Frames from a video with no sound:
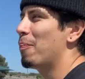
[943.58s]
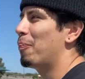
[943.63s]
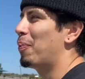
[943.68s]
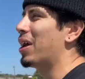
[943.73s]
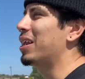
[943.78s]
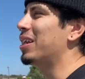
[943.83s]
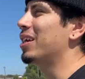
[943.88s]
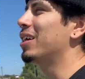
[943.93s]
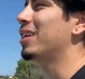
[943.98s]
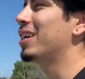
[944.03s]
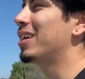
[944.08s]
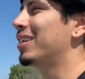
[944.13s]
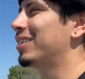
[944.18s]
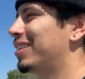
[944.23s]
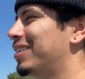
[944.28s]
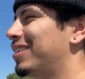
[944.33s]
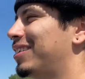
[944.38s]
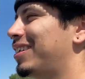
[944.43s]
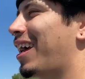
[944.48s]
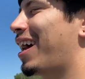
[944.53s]
opinion is
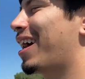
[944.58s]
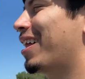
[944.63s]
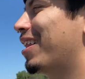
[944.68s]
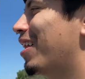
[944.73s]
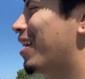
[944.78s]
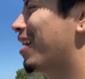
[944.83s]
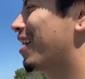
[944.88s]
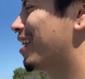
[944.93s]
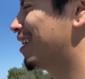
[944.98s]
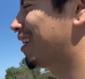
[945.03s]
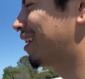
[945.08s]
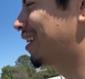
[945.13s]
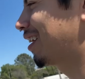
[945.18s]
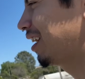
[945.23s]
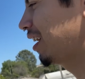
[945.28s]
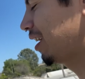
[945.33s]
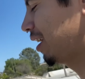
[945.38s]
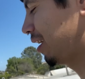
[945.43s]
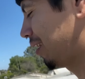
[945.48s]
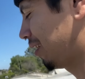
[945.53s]
that, like,
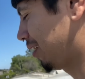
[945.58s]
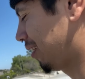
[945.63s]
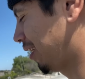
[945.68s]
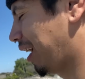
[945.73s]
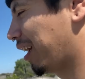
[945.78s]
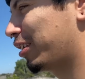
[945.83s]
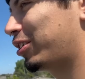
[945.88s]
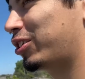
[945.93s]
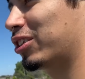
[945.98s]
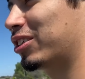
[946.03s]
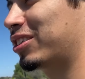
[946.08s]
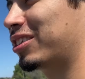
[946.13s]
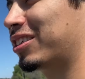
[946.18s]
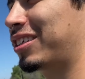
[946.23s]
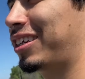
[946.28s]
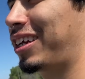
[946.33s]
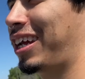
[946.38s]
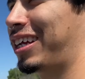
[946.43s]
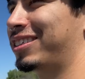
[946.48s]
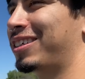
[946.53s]
it's
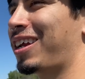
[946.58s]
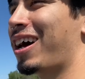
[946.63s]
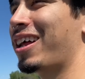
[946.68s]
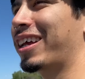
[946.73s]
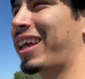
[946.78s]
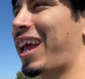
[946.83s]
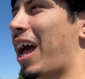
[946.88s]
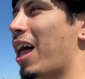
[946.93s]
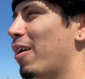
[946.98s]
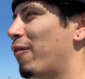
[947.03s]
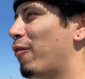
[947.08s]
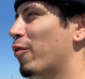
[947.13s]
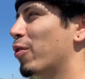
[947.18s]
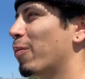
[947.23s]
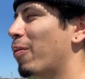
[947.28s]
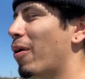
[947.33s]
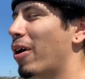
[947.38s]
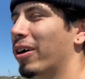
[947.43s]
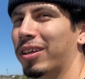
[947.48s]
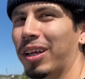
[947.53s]
not a California
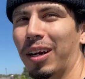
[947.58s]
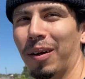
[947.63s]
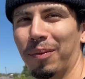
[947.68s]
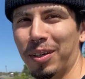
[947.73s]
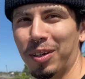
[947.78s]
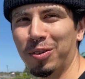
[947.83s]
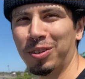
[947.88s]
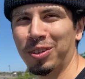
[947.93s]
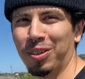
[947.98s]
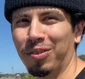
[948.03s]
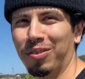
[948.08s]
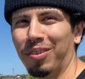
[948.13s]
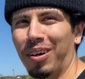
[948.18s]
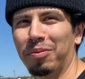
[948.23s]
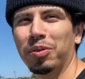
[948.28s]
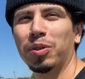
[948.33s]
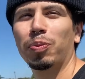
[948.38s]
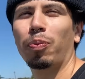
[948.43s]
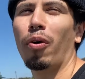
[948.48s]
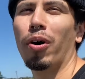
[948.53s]
park that I'm used to. I'm
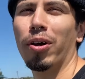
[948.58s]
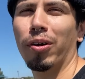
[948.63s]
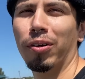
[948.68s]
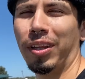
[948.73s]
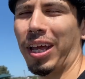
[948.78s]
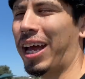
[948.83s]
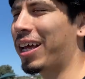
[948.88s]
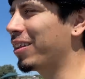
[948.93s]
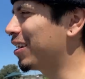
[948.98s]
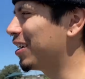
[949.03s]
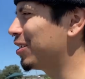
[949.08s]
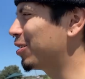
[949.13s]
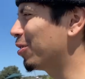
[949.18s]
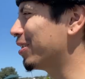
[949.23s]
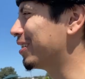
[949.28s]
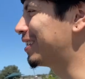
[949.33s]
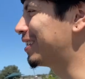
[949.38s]
spoiled. Anthony's only